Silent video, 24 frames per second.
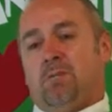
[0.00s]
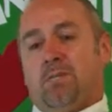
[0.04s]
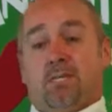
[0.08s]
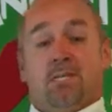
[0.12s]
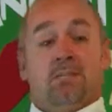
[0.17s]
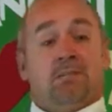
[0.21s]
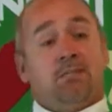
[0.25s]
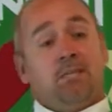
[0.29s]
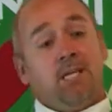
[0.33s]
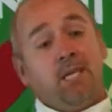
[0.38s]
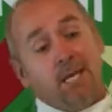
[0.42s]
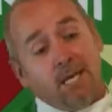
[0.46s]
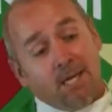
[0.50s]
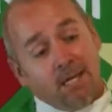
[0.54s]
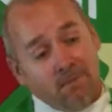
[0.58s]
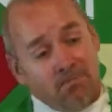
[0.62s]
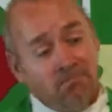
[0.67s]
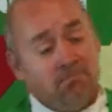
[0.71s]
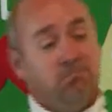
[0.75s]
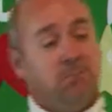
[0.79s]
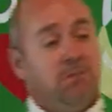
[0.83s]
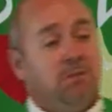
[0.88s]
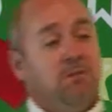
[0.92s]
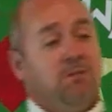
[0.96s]
And
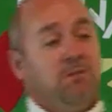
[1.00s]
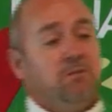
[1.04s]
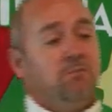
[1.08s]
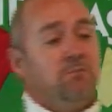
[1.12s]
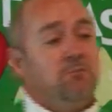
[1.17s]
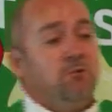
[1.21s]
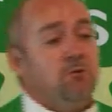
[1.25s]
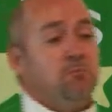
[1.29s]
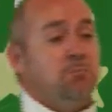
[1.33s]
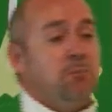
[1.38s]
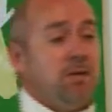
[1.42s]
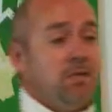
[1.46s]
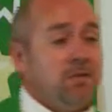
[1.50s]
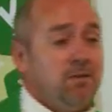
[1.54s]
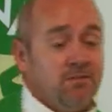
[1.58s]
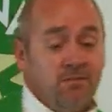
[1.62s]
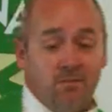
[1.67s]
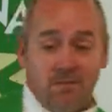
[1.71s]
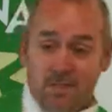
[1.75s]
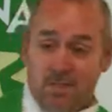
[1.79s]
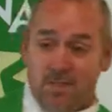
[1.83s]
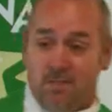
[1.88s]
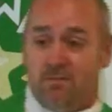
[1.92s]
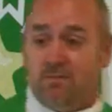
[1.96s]
today, we
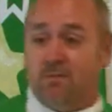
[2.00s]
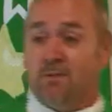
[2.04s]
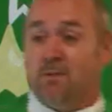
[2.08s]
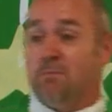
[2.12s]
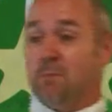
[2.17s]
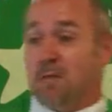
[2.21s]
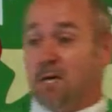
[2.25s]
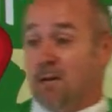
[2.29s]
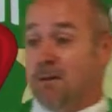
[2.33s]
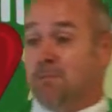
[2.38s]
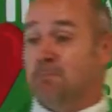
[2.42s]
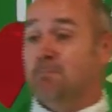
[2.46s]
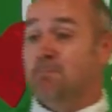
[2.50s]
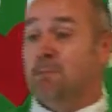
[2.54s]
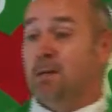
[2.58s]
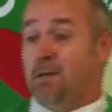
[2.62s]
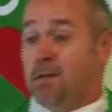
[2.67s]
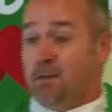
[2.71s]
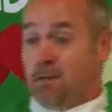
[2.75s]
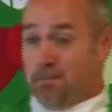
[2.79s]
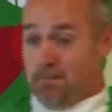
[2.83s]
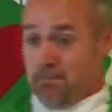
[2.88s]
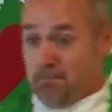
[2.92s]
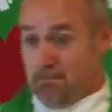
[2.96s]
benefit from them
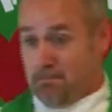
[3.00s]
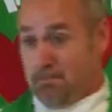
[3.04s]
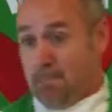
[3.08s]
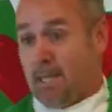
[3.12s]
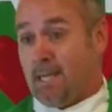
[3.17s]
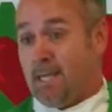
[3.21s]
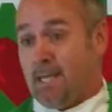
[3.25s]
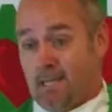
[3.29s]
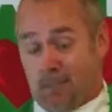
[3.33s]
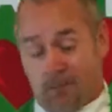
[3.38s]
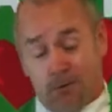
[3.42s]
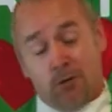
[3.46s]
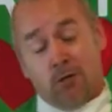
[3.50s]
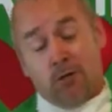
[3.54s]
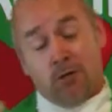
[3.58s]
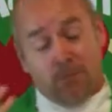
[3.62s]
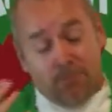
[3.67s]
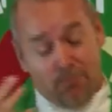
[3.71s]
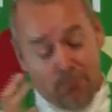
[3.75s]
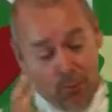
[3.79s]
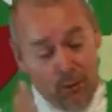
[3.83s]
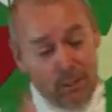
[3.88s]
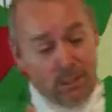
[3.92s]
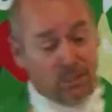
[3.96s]

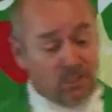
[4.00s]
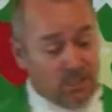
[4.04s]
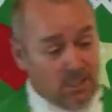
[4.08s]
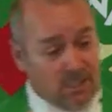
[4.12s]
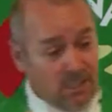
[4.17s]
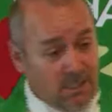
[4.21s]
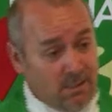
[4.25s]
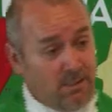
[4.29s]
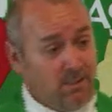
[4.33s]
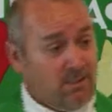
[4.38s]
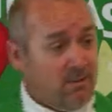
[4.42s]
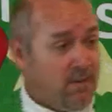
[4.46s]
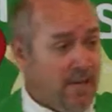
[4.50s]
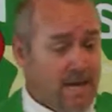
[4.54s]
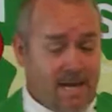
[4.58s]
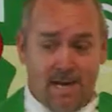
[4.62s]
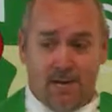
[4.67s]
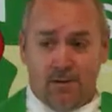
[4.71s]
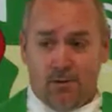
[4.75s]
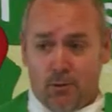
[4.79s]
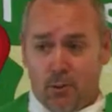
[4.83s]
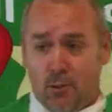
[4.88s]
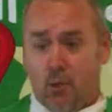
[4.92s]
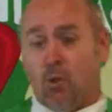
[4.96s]
reaching
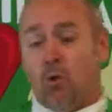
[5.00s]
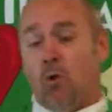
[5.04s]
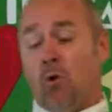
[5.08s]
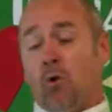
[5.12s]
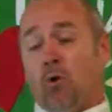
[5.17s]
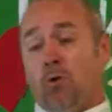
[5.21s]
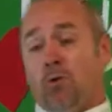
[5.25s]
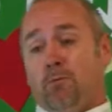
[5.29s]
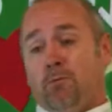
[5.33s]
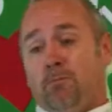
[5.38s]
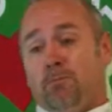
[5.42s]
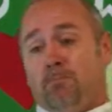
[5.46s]
that goal.